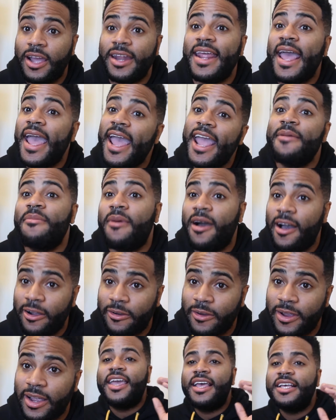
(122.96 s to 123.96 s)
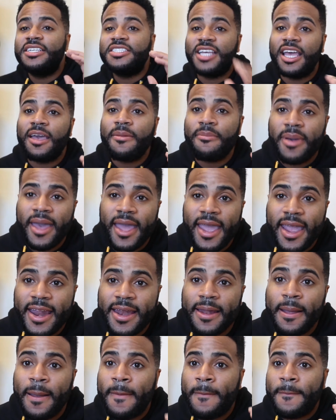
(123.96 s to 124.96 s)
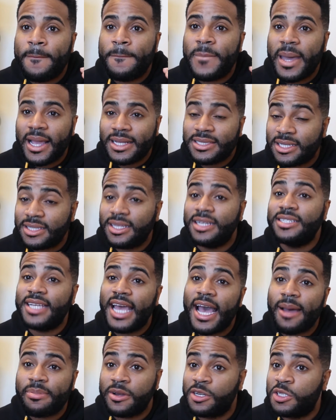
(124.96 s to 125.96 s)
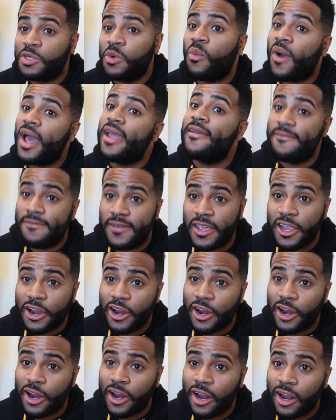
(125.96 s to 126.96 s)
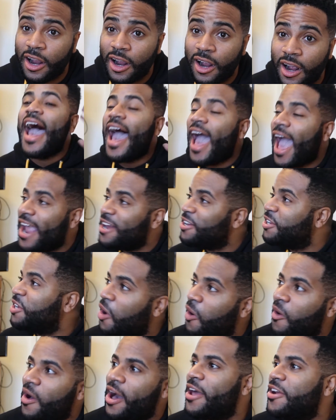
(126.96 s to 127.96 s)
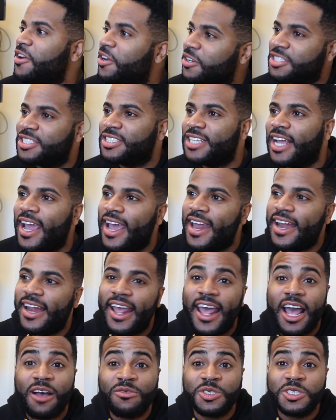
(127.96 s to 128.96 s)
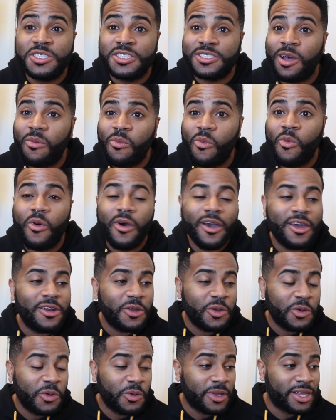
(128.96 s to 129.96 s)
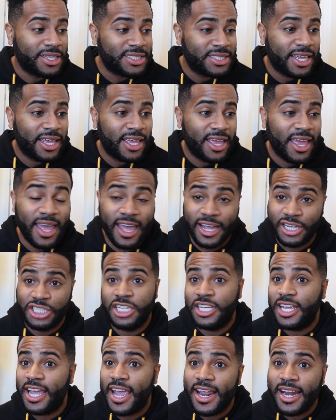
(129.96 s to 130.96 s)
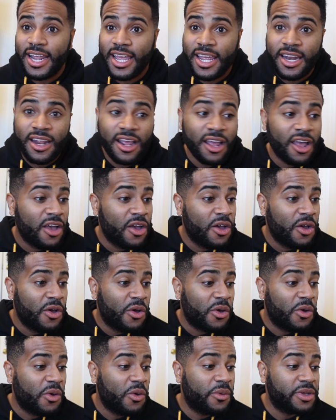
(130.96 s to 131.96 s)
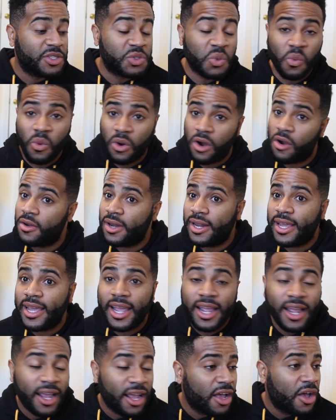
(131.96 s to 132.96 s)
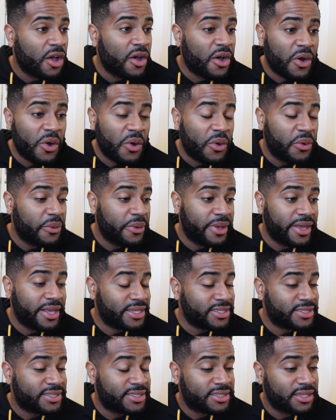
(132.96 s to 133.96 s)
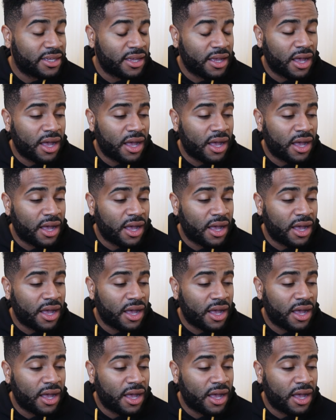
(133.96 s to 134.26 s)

and hate-mongering. His campaign basically tapped into white fear. I don't understand how someone who is educated, who is worldly, who has